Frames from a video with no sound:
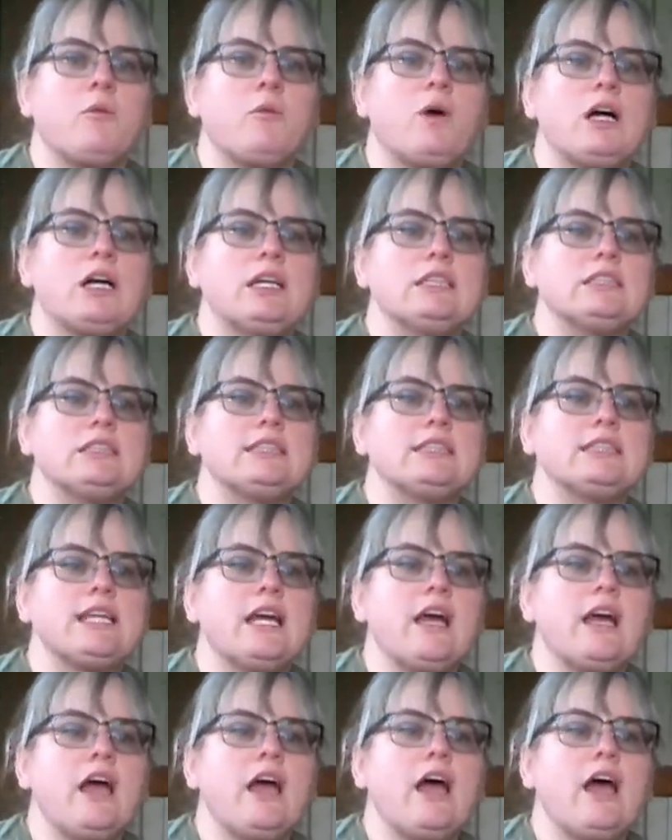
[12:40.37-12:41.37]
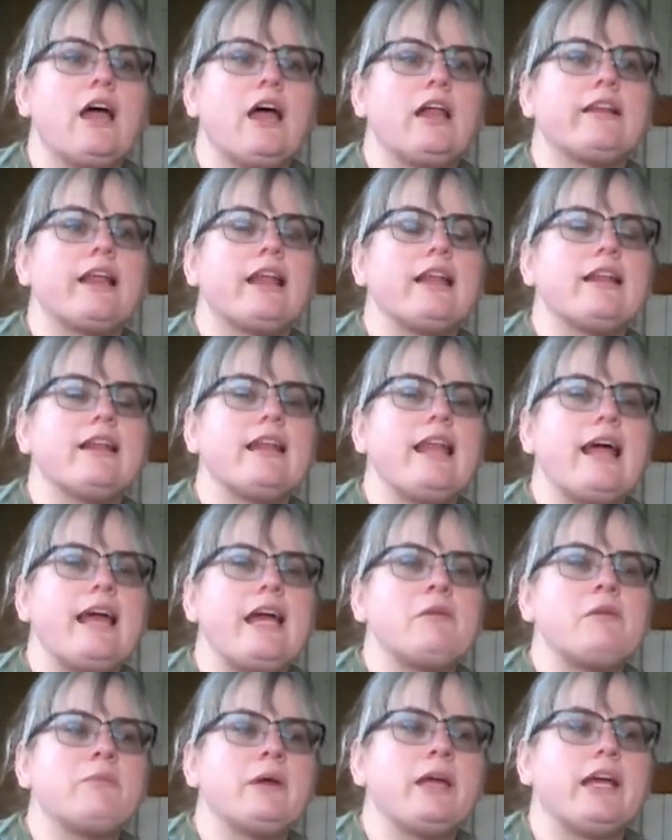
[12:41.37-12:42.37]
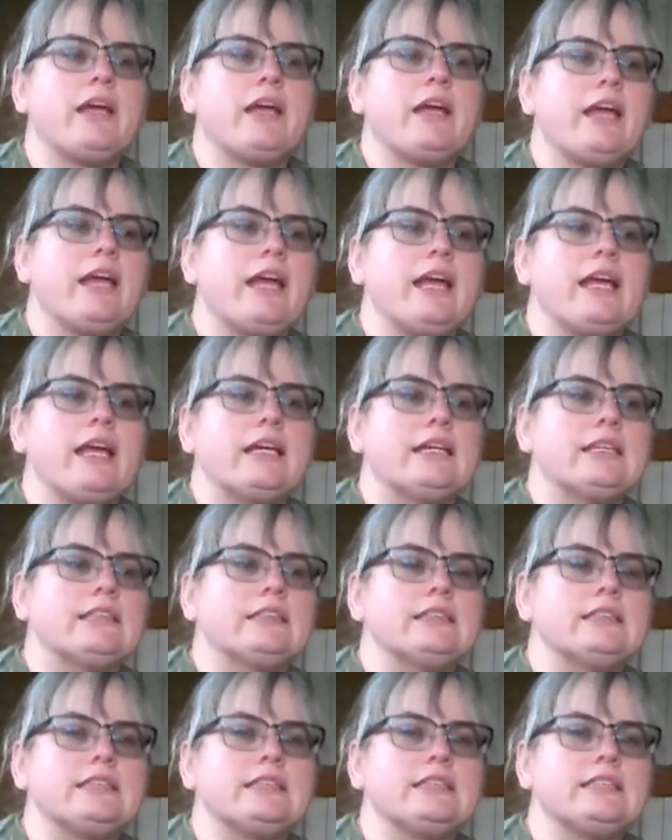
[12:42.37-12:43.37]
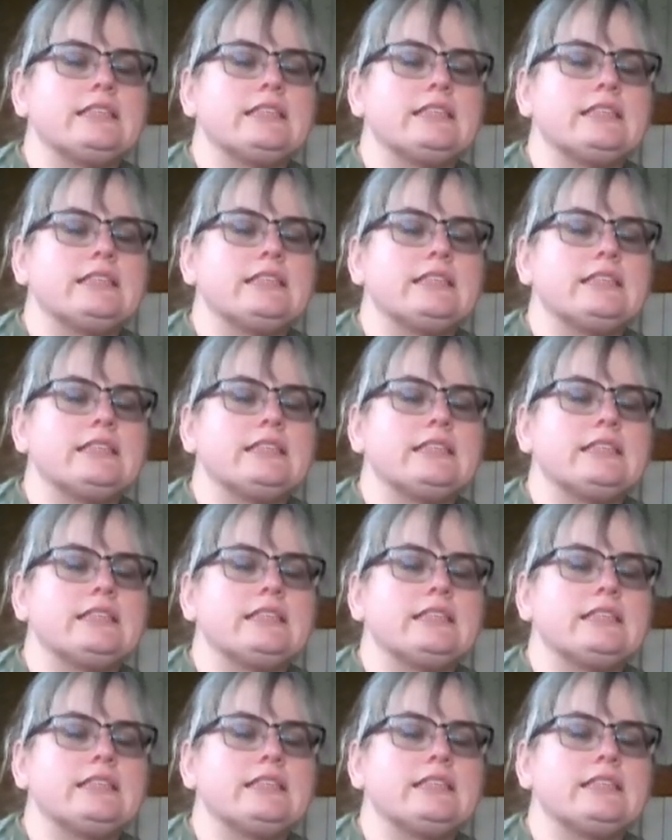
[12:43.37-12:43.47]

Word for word: was that lambing is